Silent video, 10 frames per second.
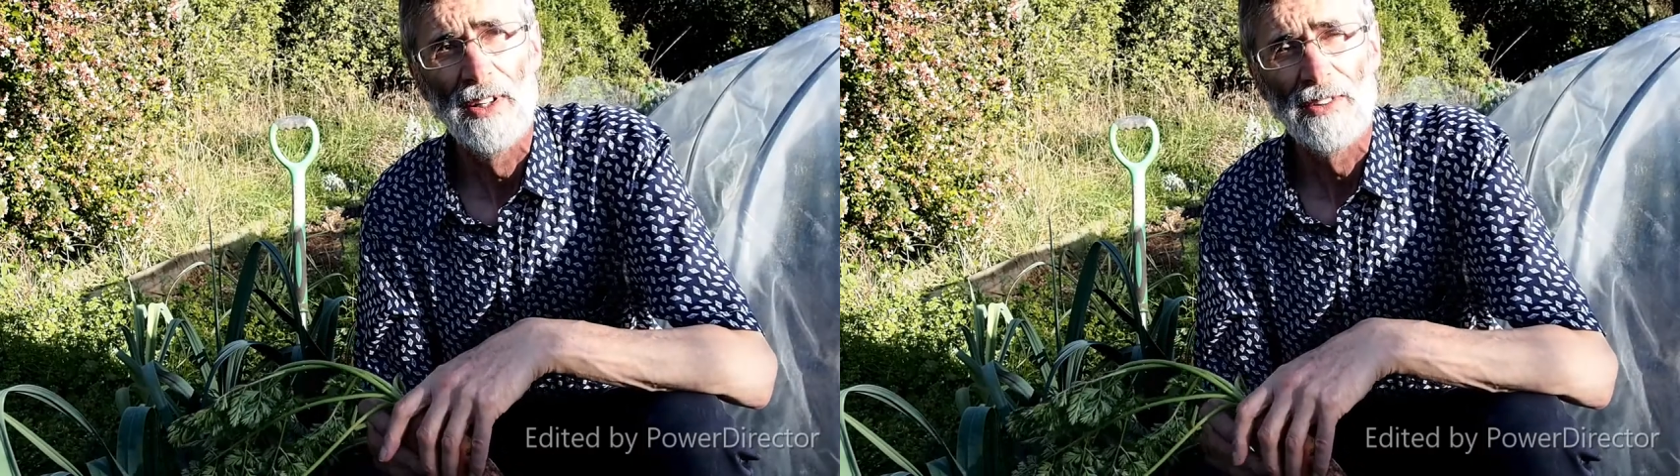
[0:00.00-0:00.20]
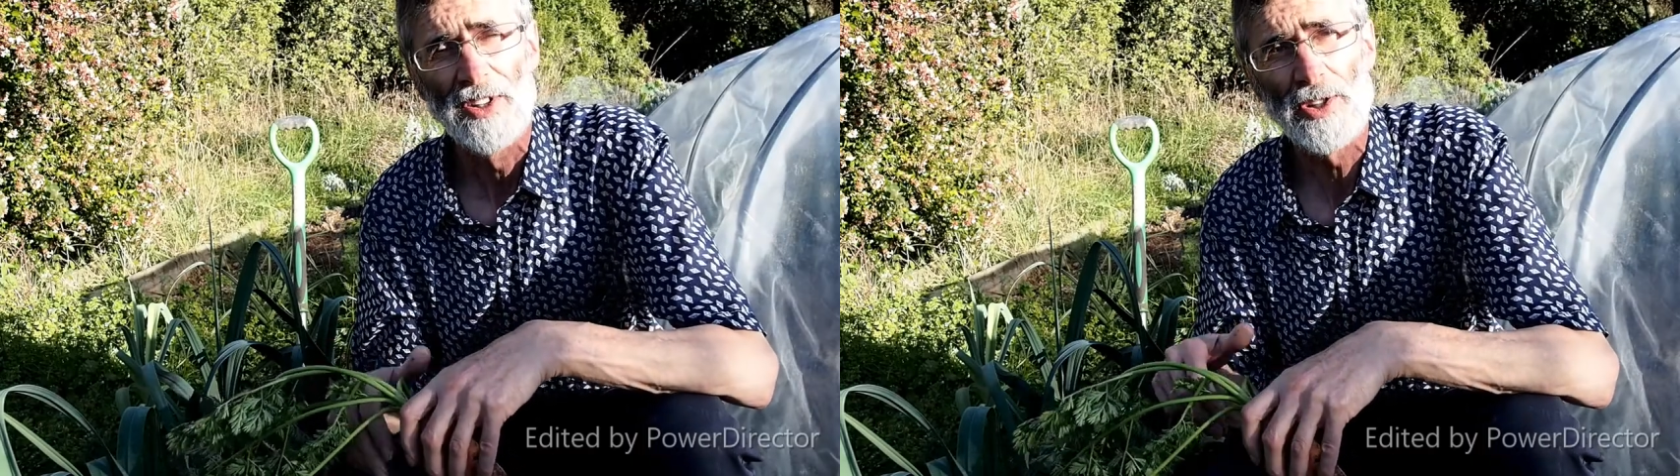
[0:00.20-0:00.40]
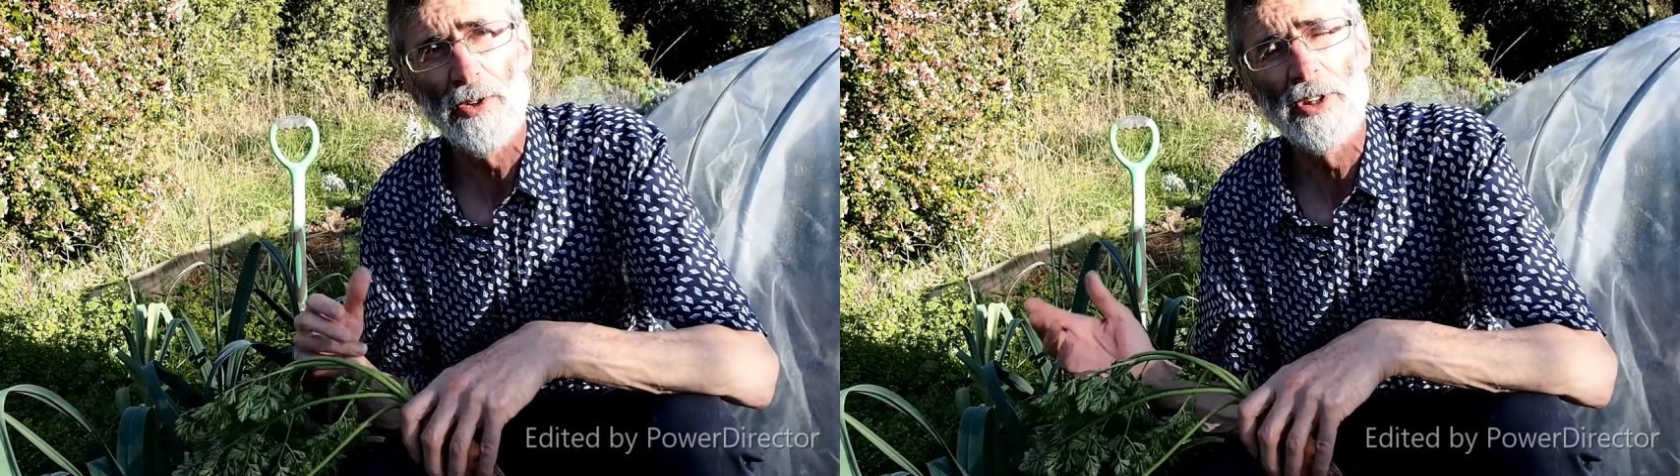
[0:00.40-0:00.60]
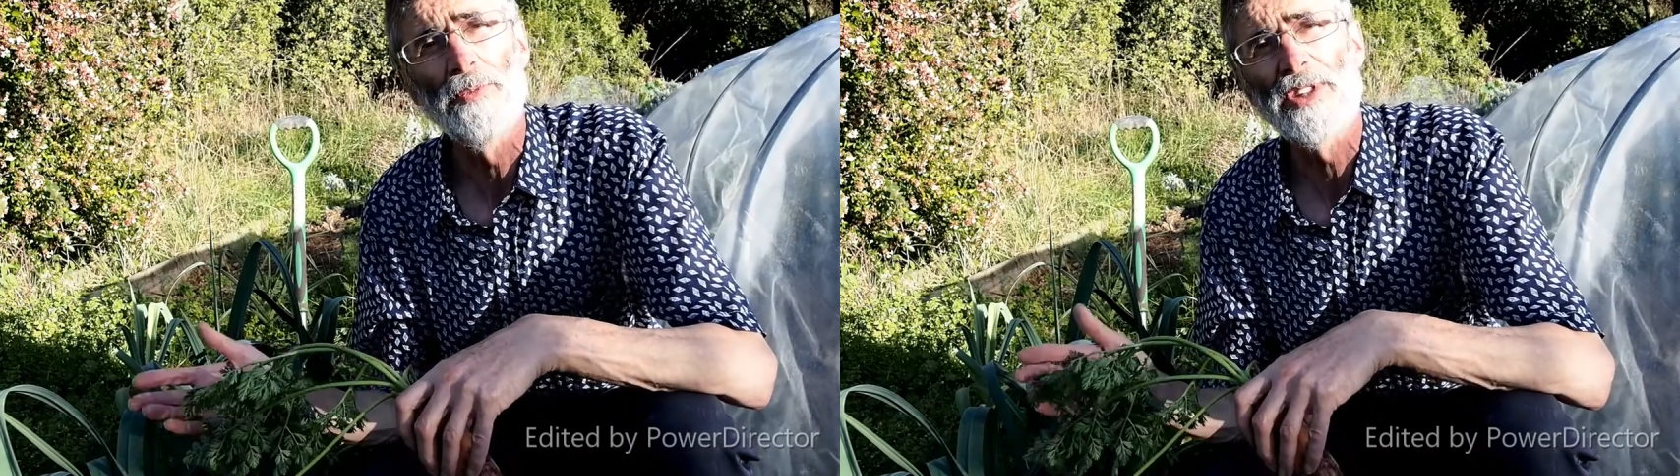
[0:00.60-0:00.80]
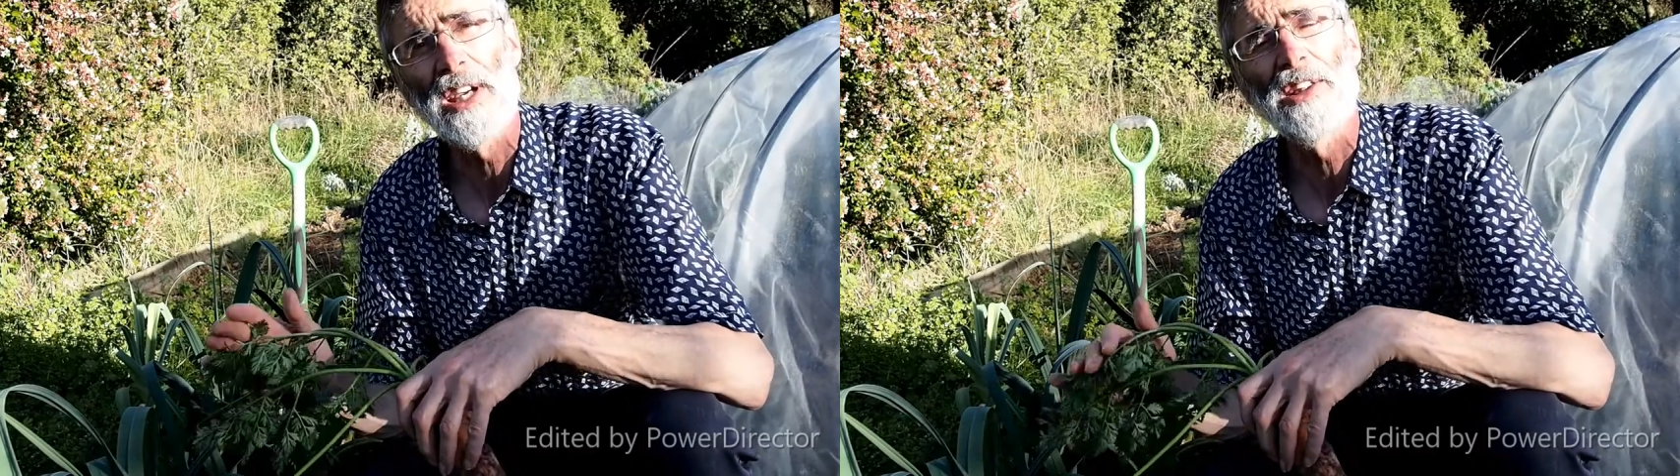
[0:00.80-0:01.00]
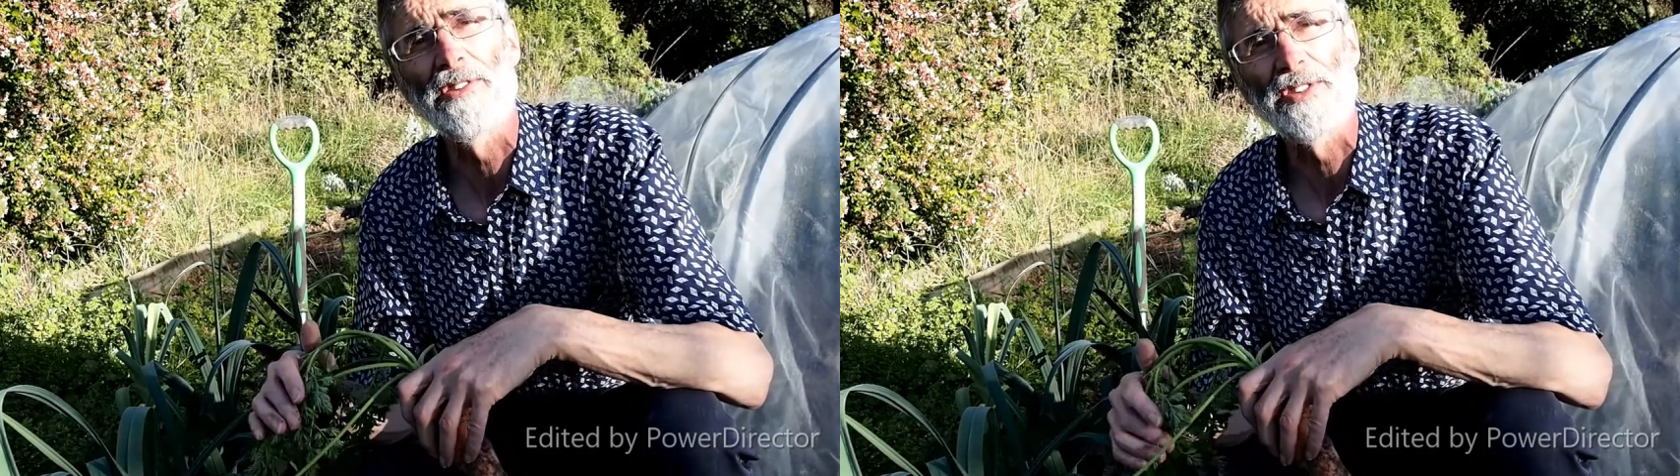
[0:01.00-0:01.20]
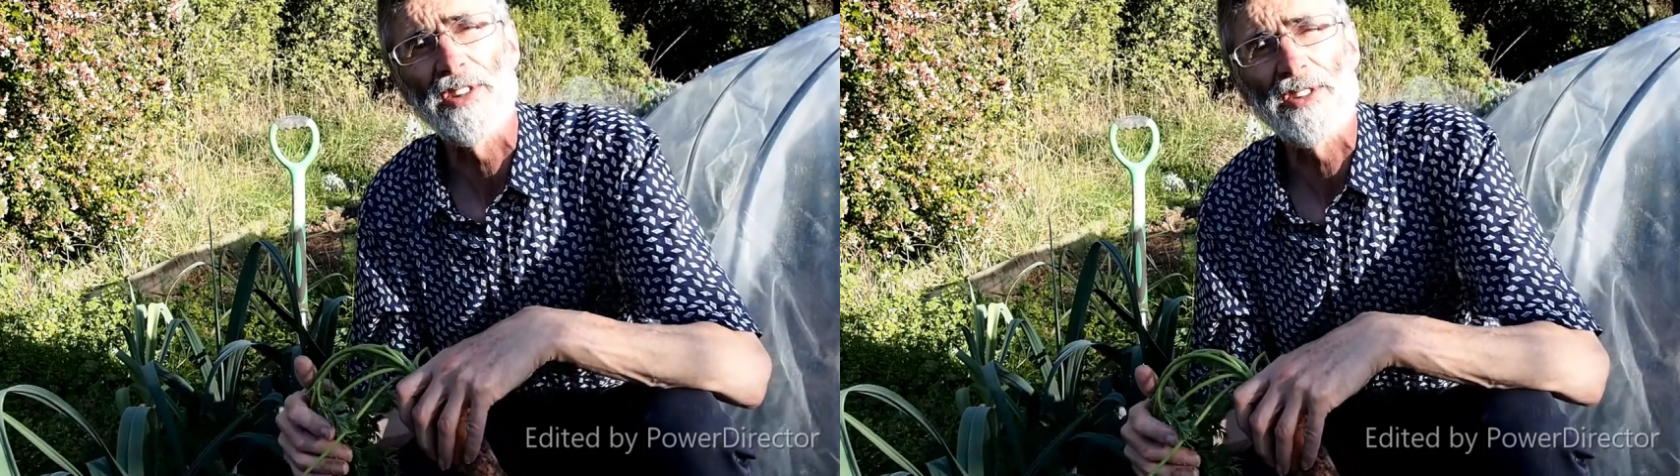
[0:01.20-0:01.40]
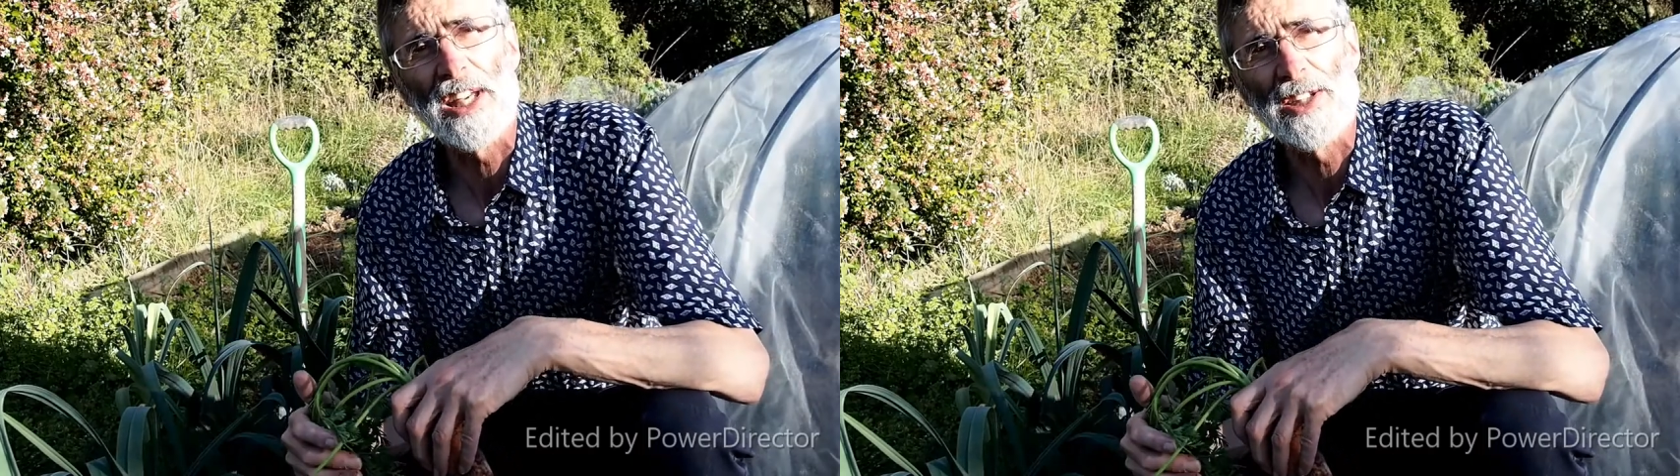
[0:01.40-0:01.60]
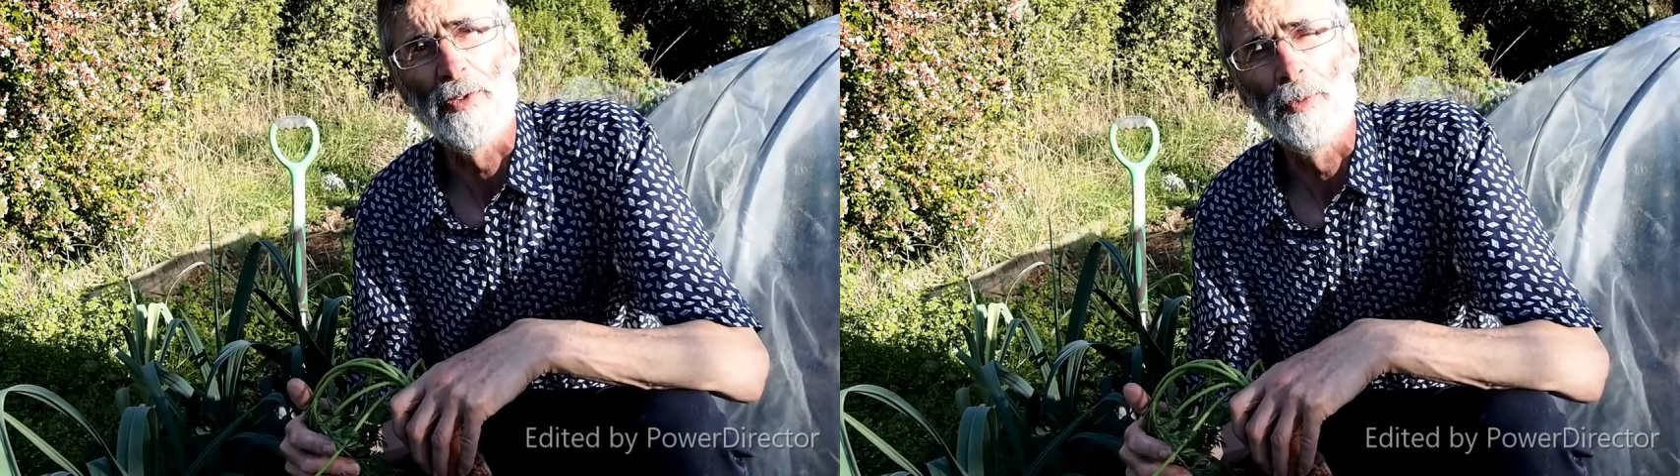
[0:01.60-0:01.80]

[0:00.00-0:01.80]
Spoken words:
The two of them together are successful